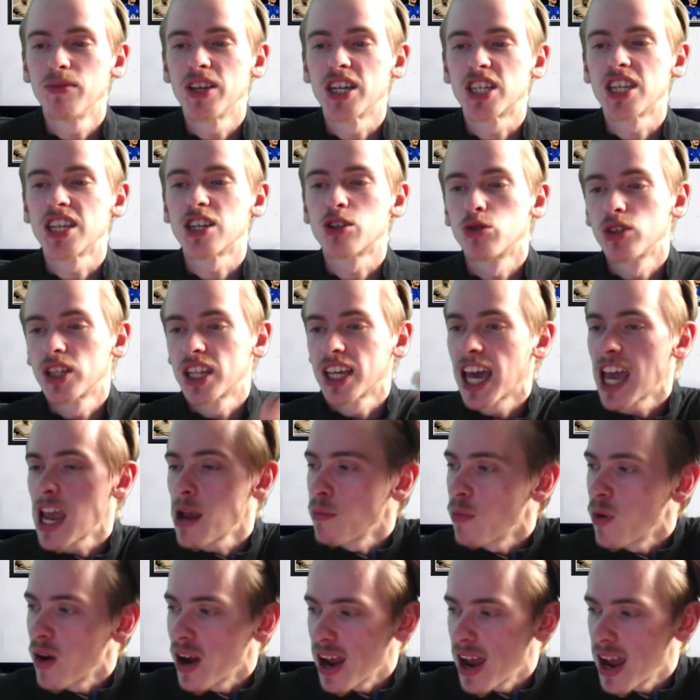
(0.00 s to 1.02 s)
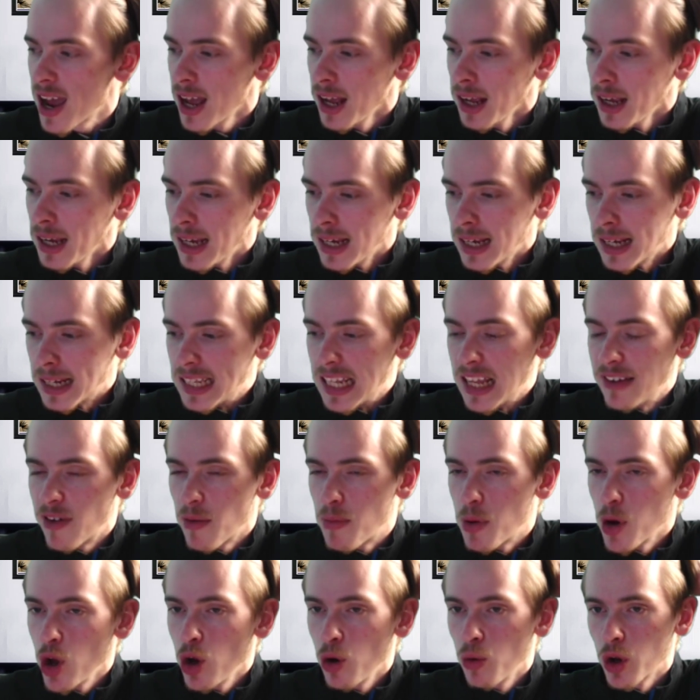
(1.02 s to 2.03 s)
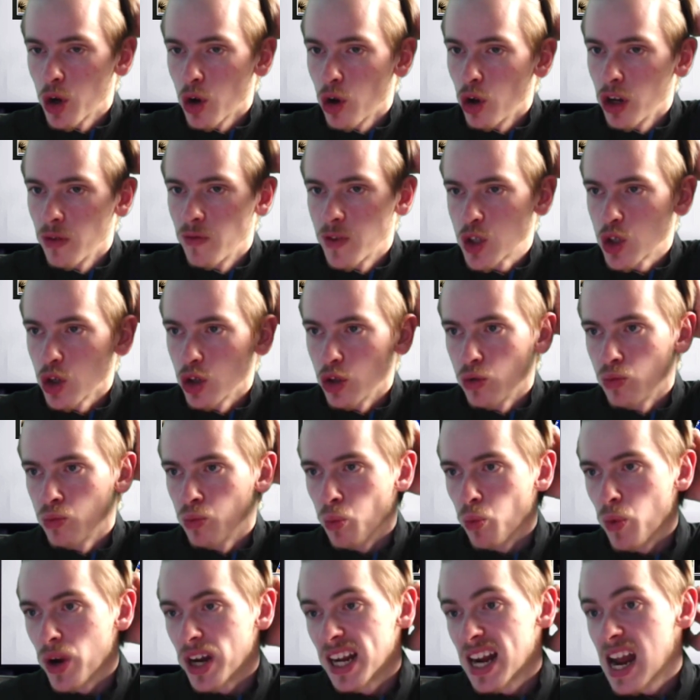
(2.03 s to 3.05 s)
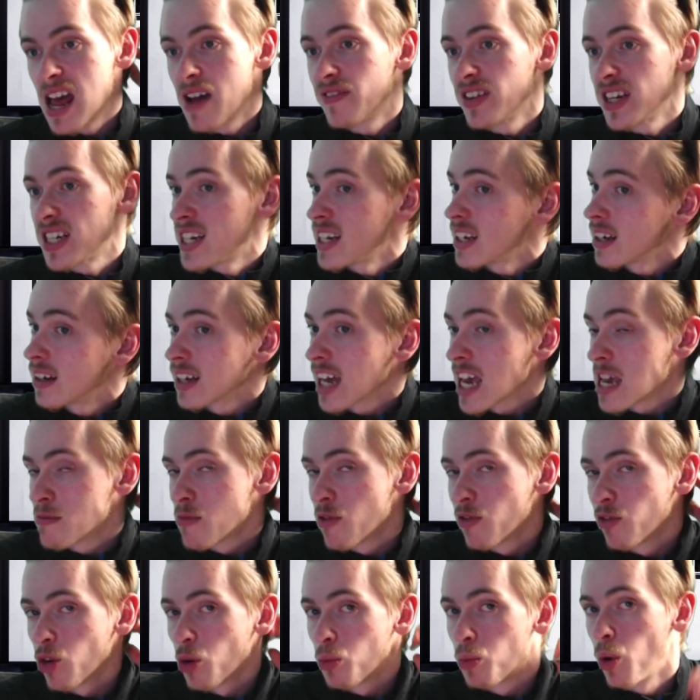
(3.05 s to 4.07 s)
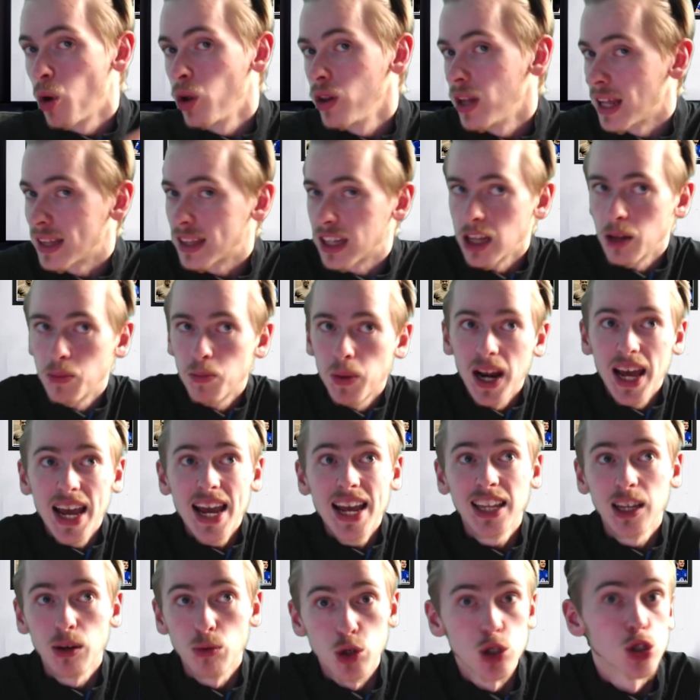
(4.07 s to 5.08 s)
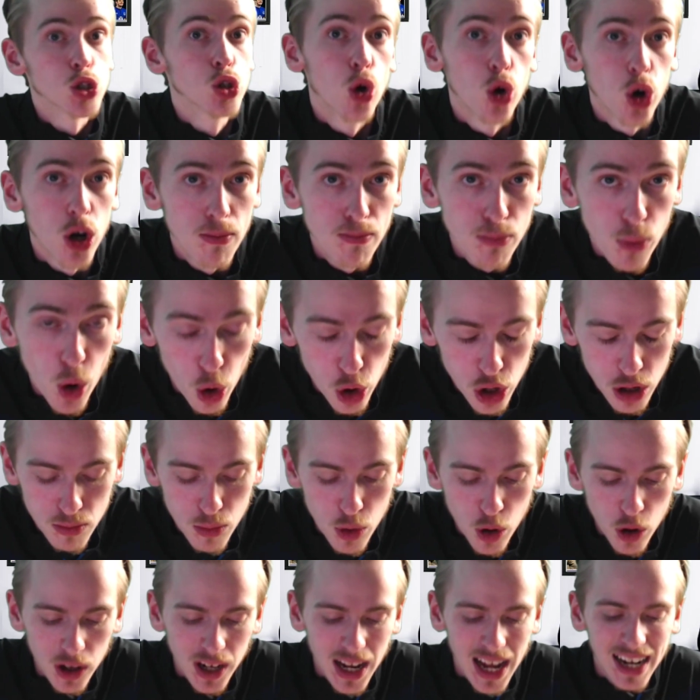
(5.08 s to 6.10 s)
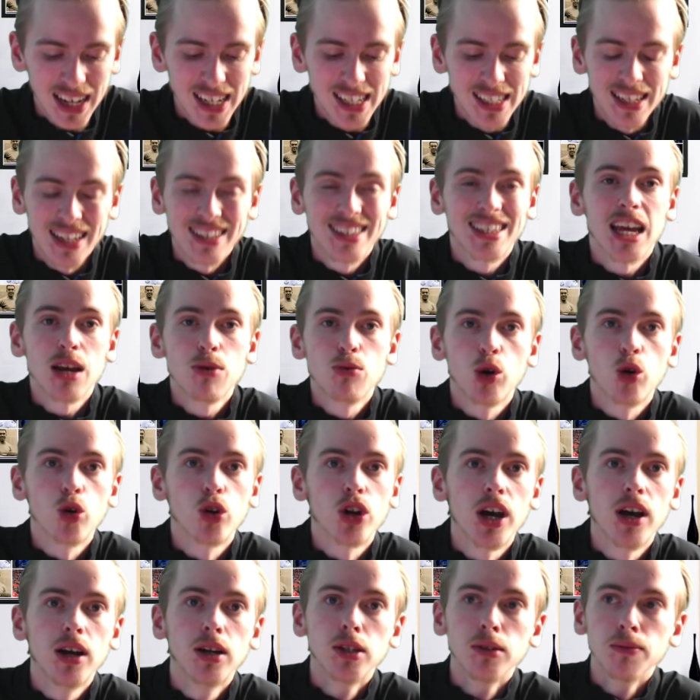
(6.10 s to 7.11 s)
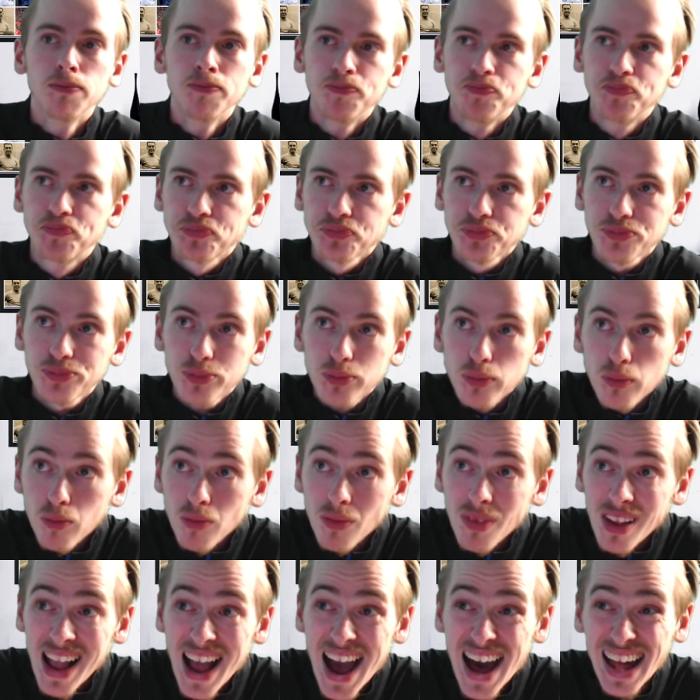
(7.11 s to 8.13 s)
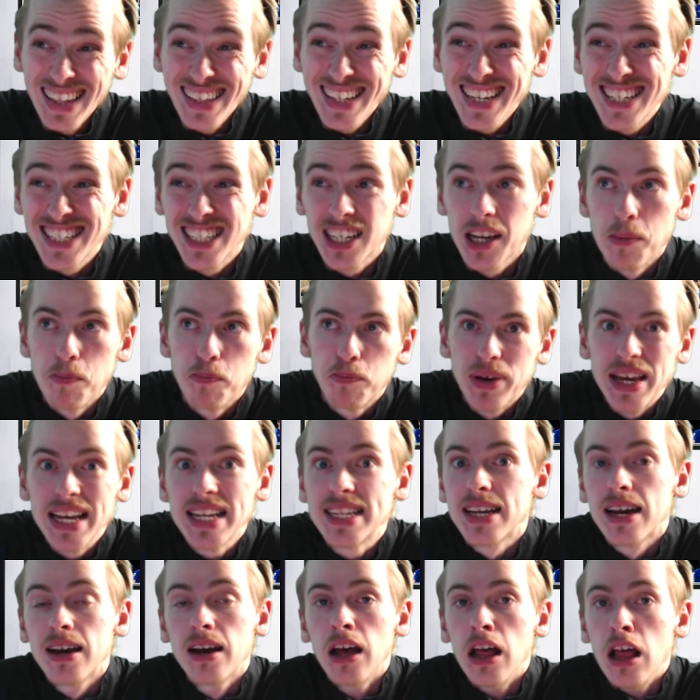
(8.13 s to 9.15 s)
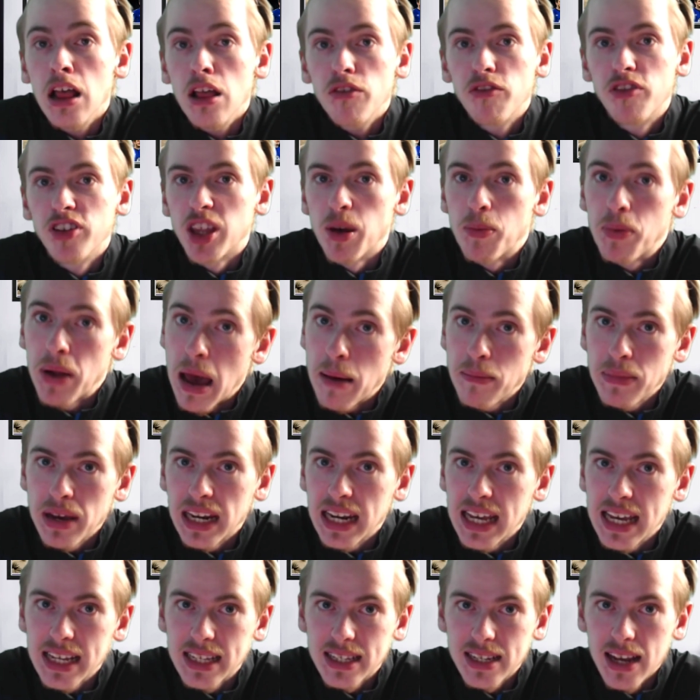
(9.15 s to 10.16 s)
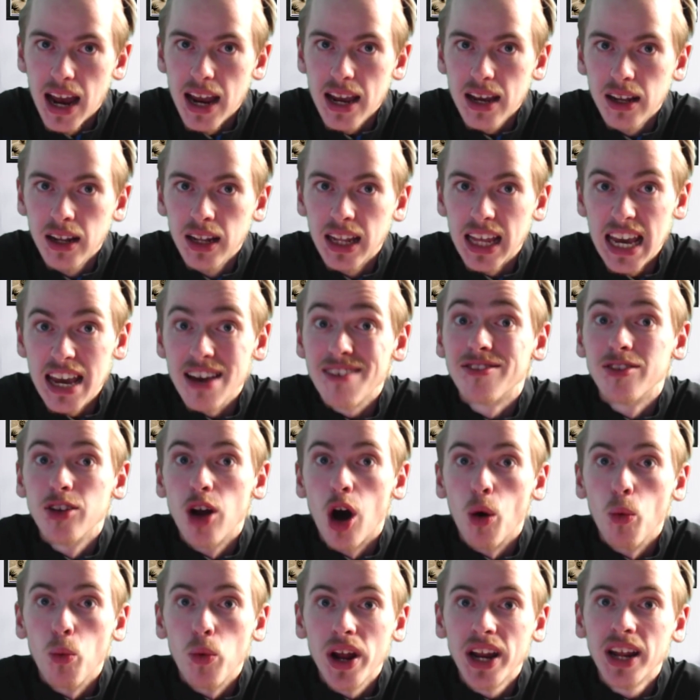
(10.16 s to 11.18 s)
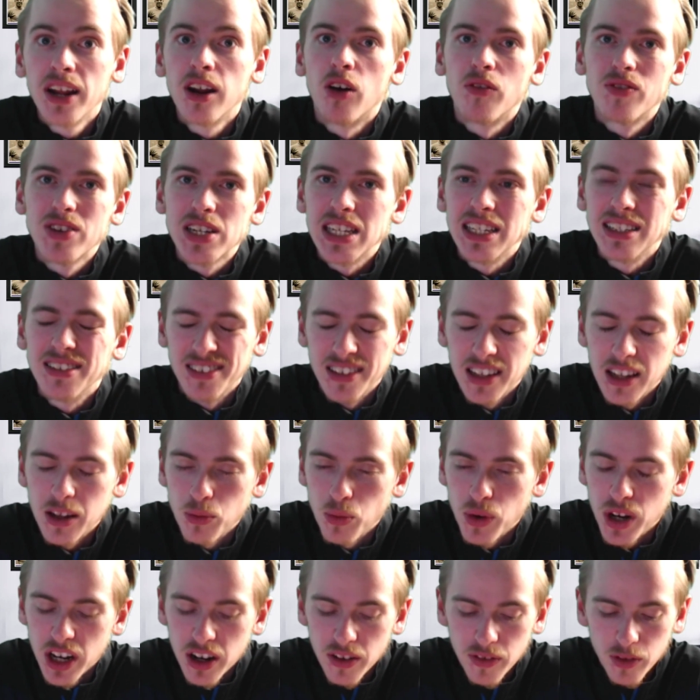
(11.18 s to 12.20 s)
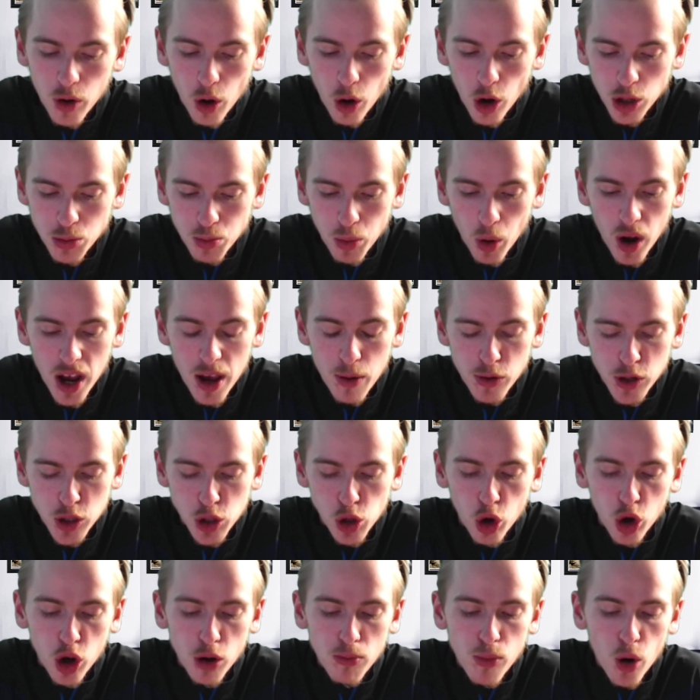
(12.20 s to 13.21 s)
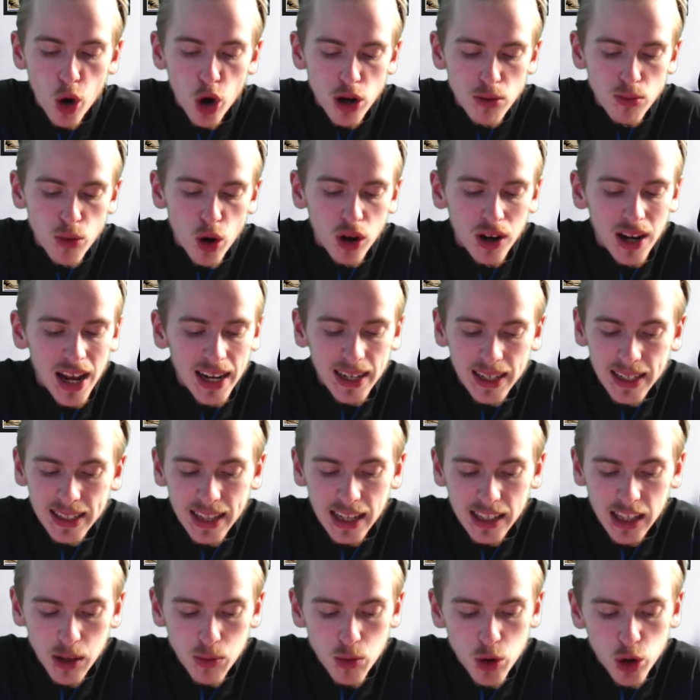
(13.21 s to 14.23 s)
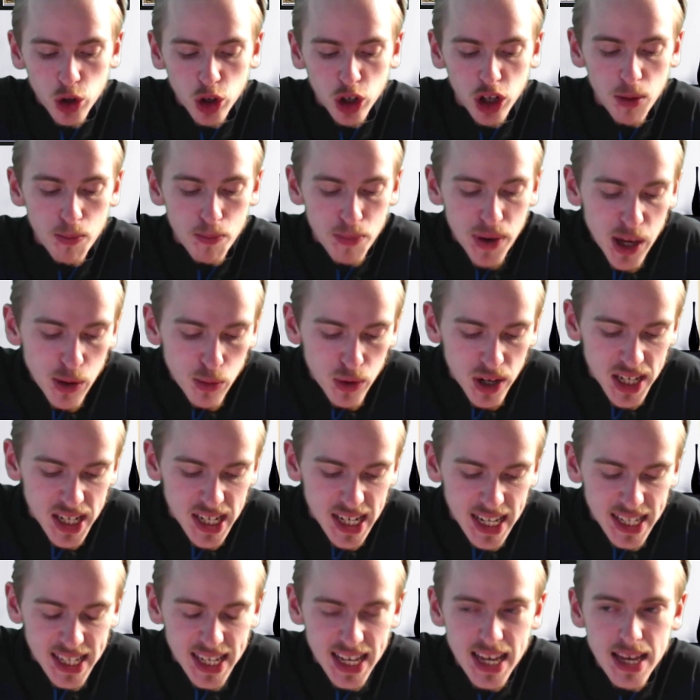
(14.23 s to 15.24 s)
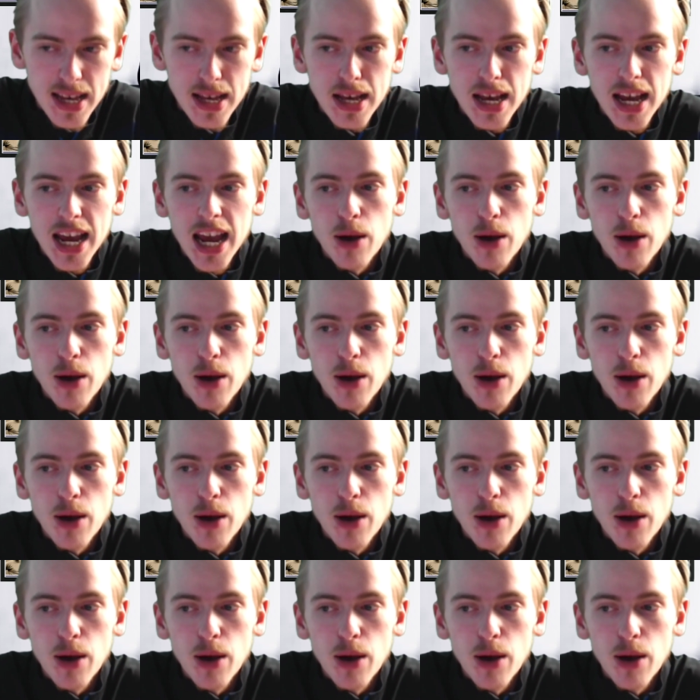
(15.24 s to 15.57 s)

This was the game where Liverpool were all of a sudden winning every single game of football that they'd played. It was looking more and more likely that they were going to at least compete for the Premier League title, if not win it. Obviously they didn't win it, of course, but it was looking more and more likely that they were going to compete with City.